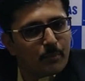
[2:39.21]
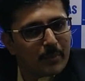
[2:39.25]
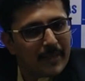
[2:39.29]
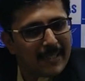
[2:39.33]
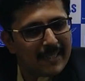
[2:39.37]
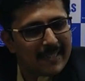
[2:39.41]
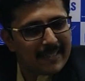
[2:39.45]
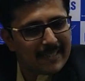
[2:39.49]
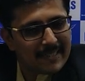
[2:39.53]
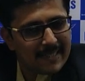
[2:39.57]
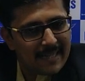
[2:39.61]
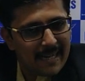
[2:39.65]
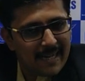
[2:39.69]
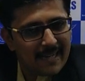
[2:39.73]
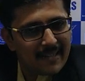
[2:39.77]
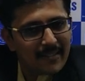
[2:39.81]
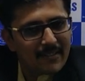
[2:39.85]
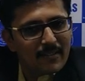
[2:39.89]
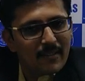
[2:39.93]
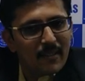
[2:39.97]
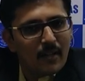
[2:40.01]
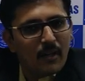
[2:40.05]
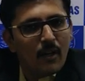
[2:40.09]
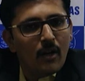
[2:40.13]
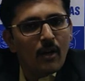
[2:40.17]
to pay
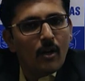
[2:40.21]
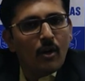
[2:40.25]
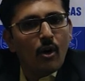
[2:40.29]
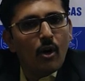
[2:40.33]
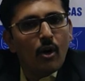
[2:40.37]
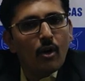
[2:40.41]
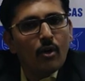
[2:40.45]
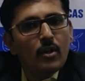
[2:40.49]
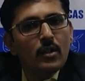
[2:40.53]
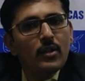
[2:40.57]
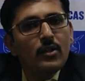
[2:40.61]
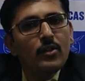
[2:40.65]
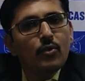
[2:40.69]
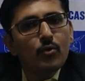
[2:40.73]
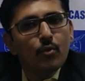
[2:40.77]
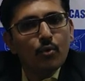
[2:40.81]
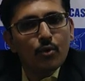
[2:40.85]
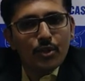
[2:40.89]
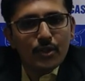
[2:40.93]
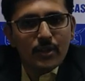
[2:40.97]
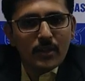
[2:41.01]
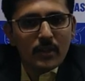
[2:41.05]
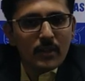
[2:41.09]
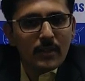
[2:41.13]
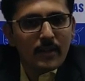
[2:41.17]
tax on the
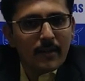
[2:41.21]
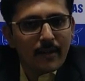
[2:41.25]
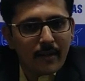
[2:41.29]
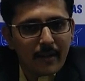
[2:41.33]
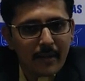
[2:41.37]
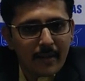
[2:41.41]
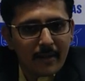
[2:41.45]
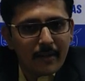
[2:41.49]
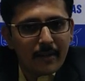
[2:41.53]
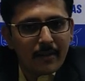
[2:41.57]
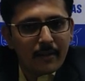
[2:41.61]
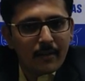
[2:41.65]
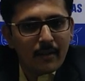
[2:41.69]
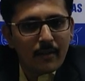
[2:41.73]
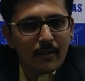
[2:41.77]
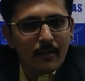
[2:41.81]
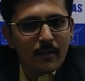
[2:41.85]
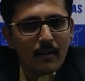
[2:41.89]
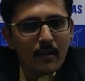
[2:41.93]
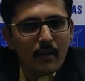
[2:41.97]
notional rent.